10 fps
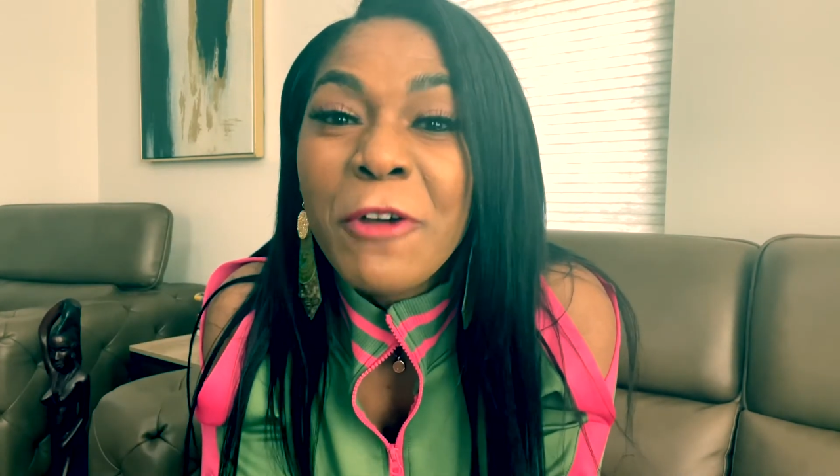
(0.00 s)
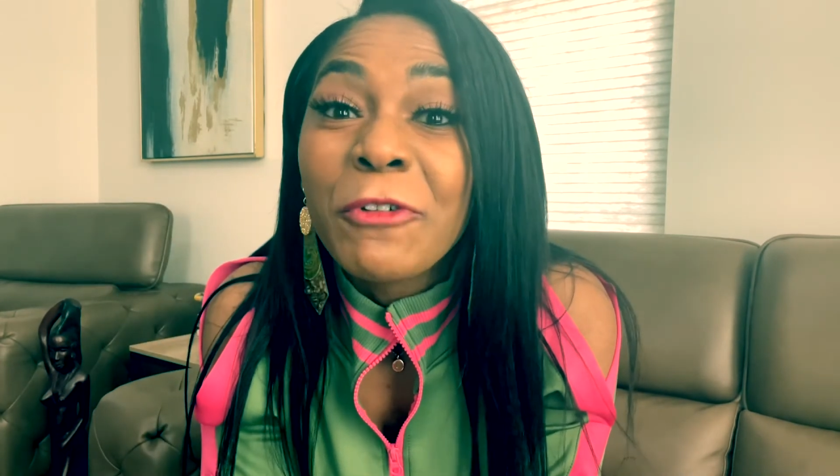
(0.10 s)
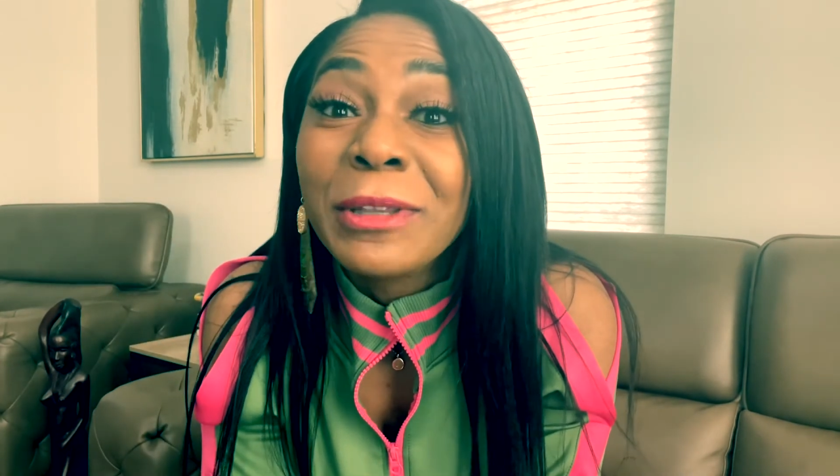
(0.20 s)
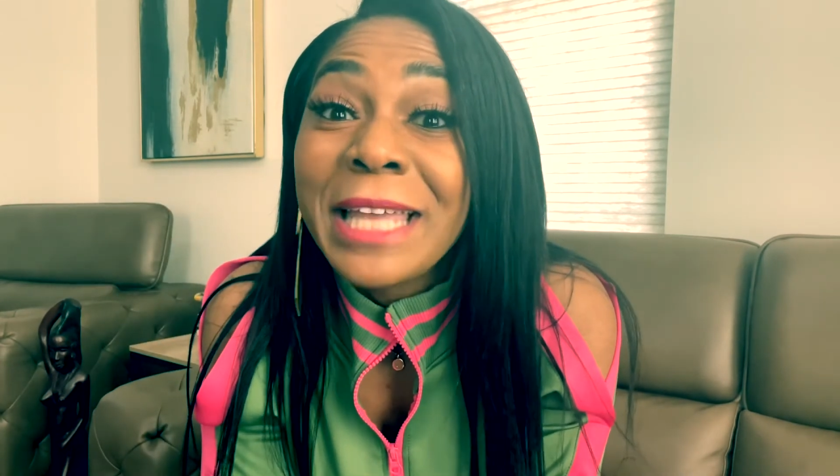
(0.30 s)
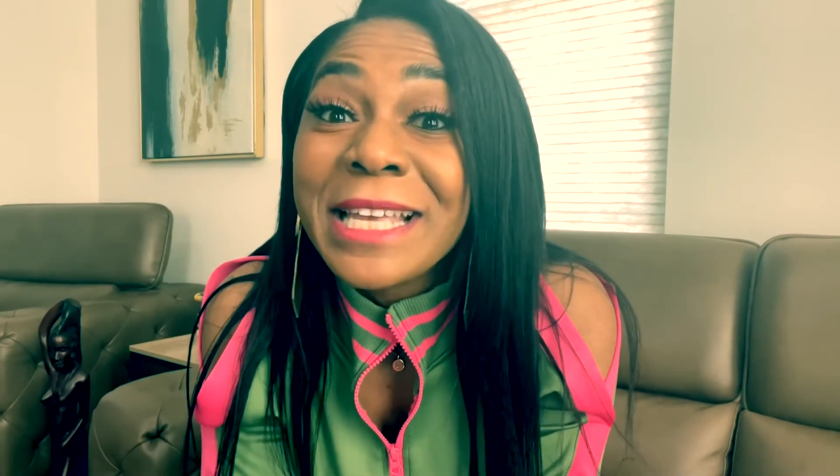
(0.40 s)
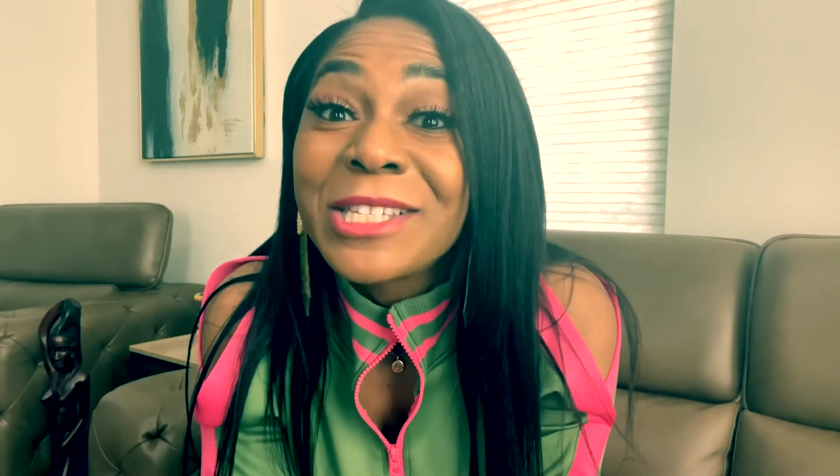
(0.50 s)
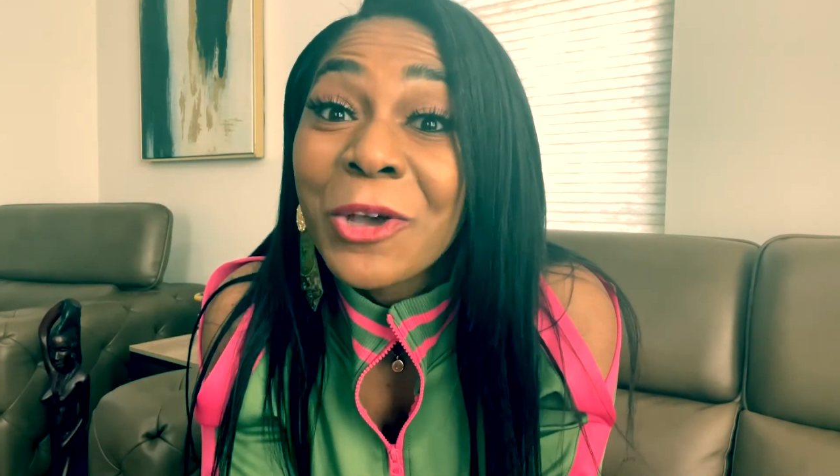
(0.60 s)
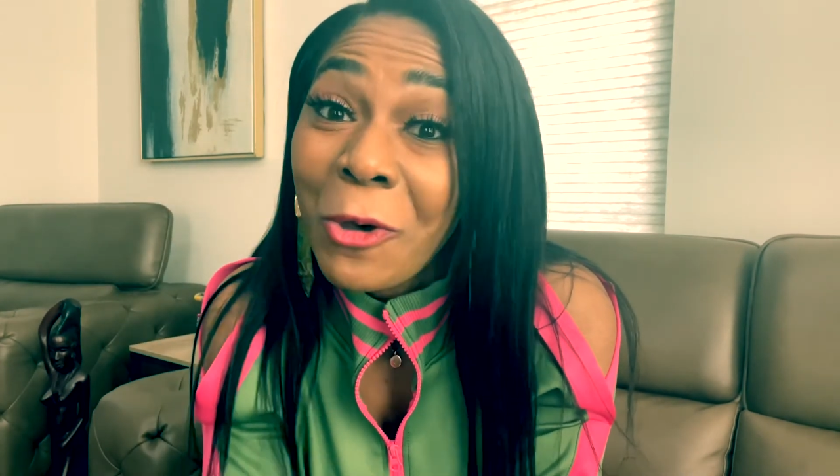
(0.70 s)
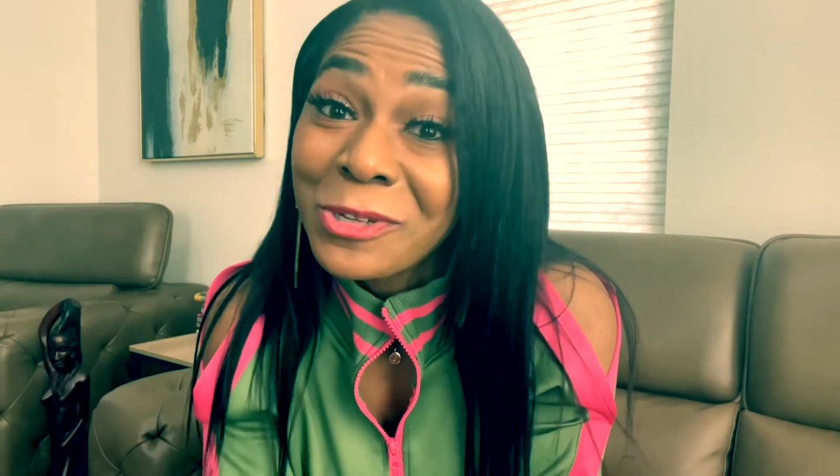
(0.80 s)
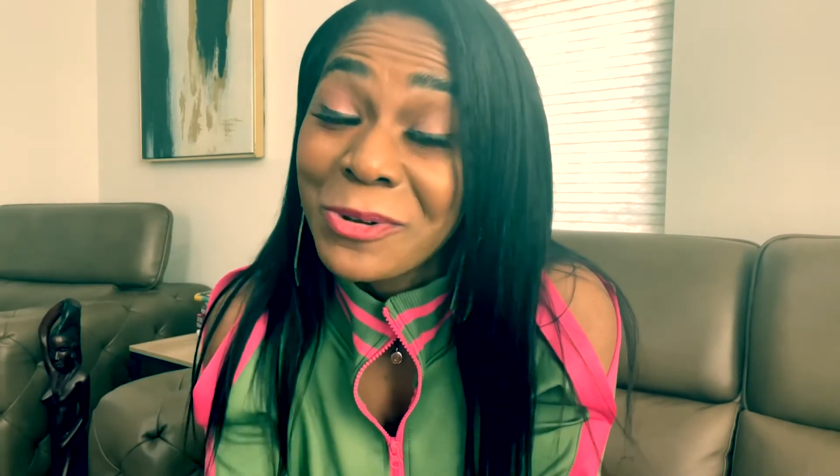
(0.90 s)
for links to
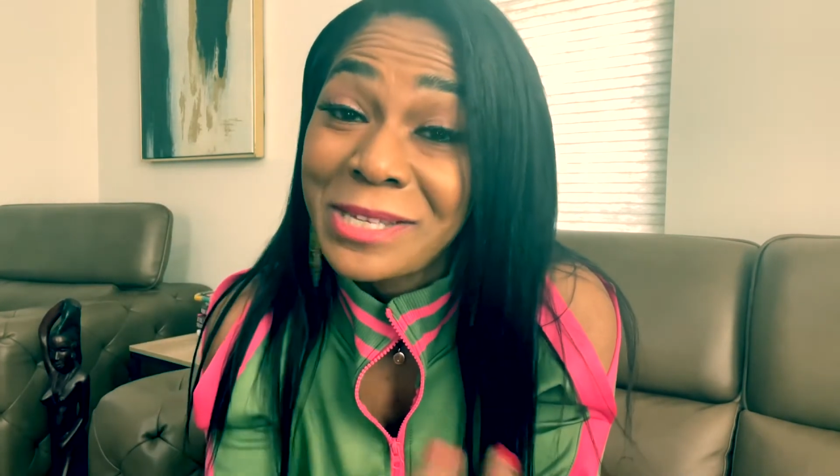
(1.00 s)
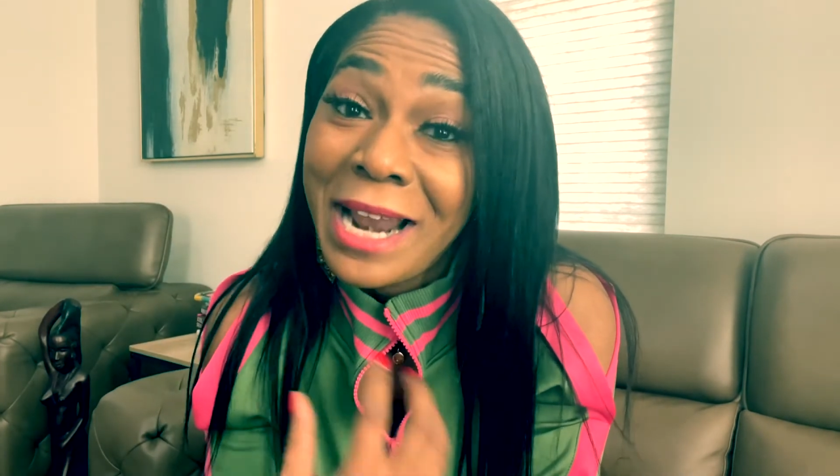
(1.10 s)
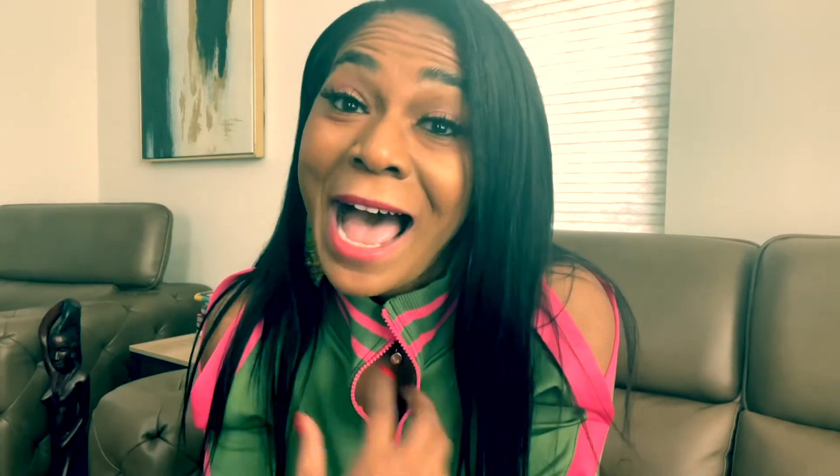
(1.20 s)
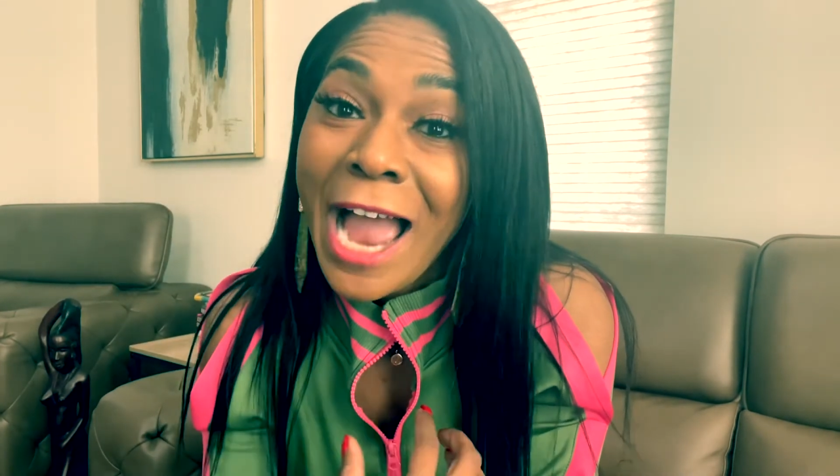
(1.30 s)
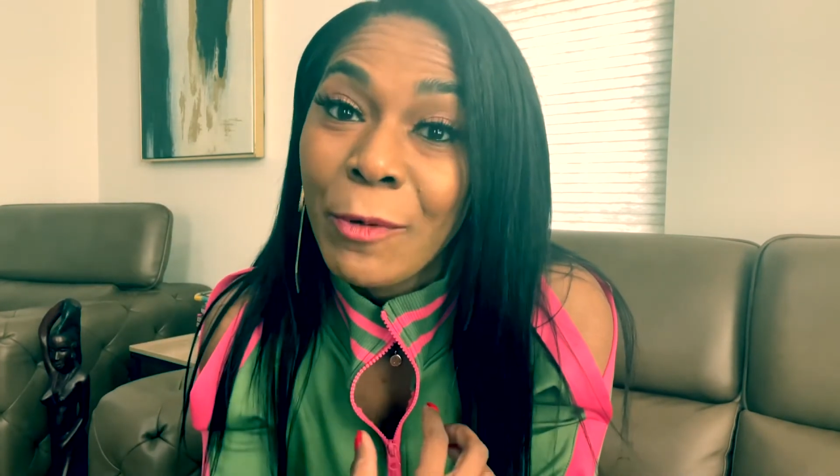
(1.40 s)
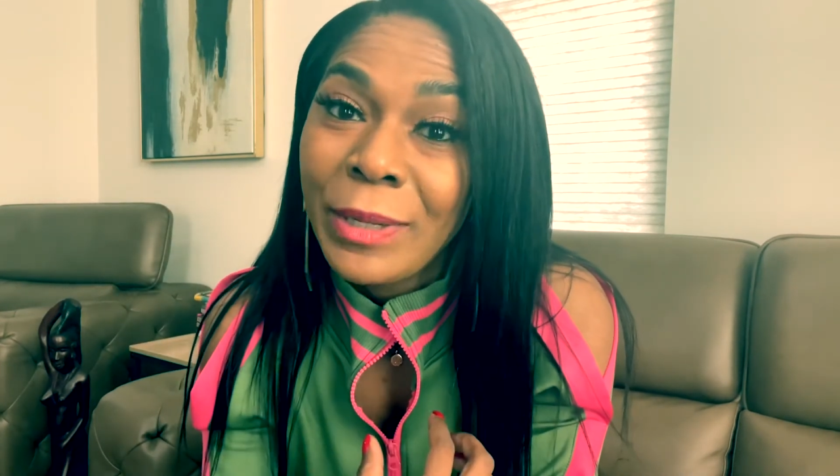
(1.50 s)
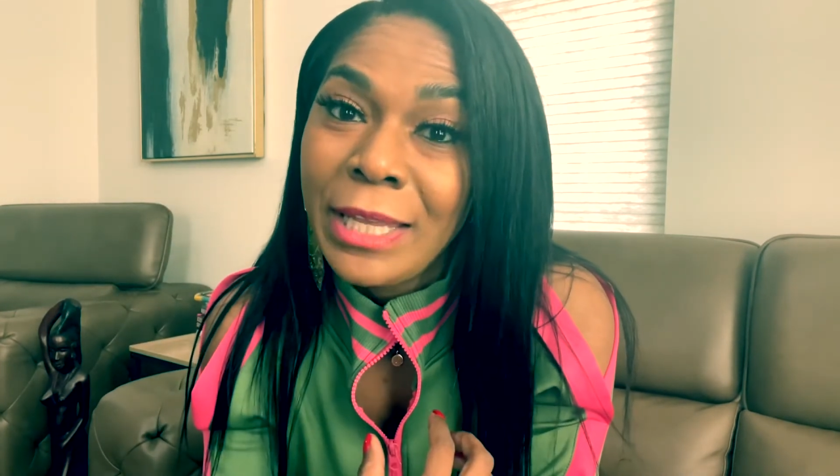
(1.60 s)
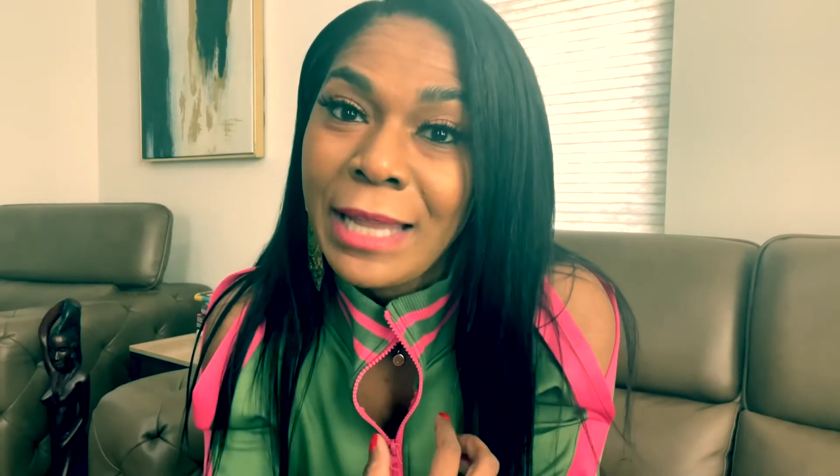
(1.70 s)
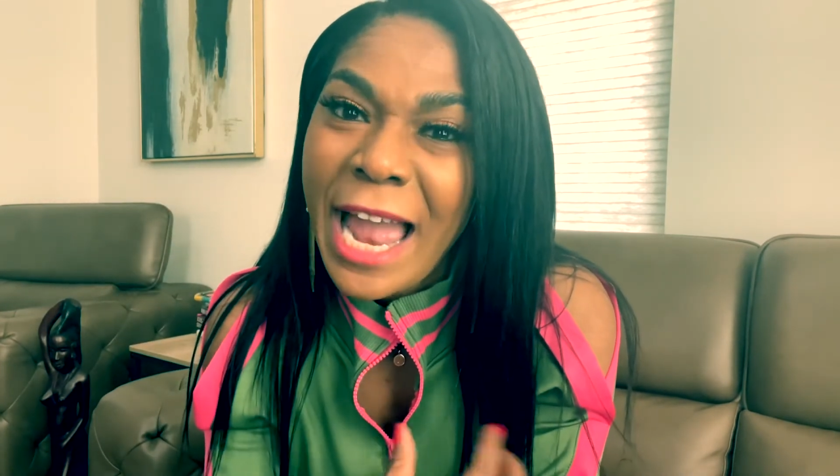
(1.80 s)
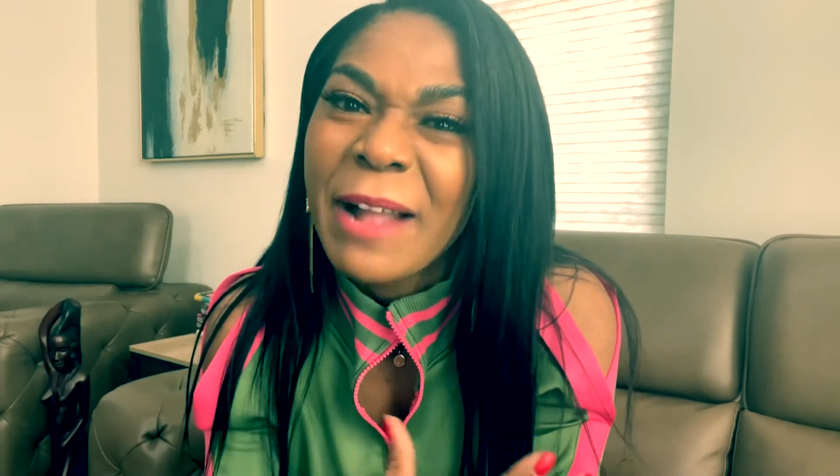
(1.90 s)
coasters that I really
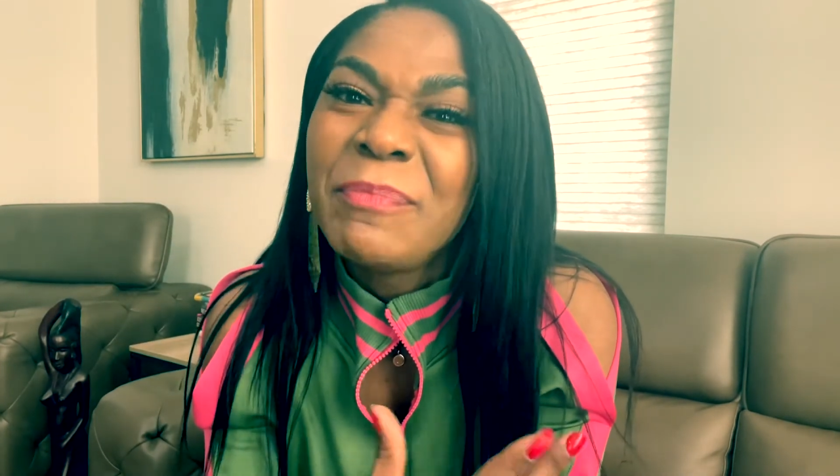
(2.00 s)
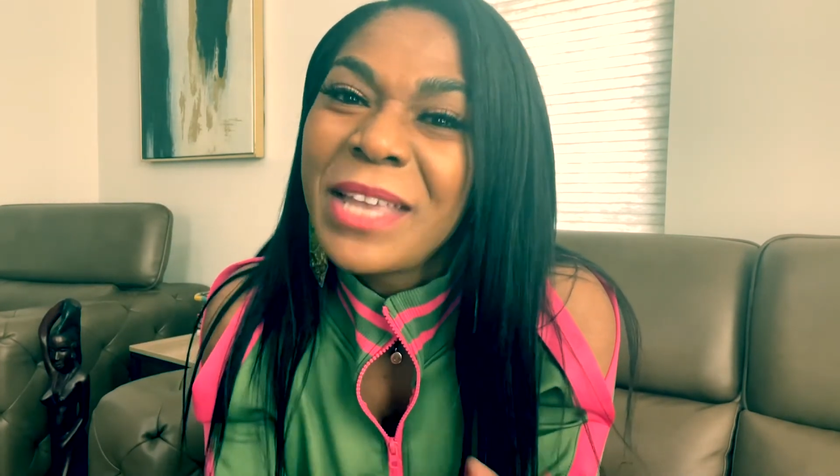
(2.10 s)
like